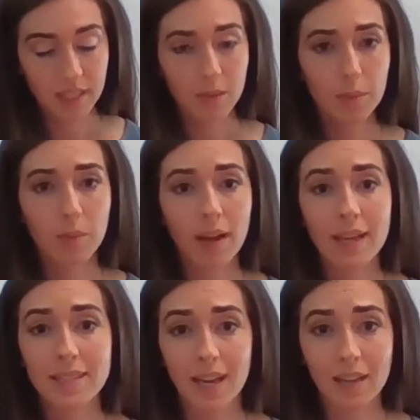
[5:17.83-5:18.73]
It would weigh
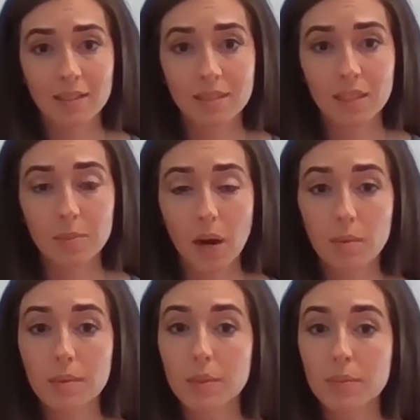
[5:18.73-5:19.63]
it down. It
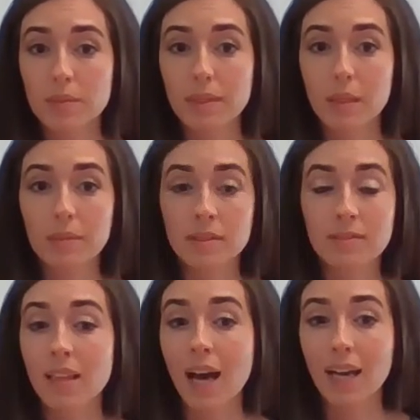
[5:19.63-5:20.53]
probably wouldn't be able to
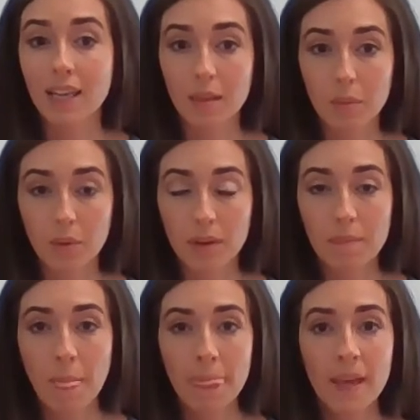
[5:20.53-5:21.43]
fly anymore.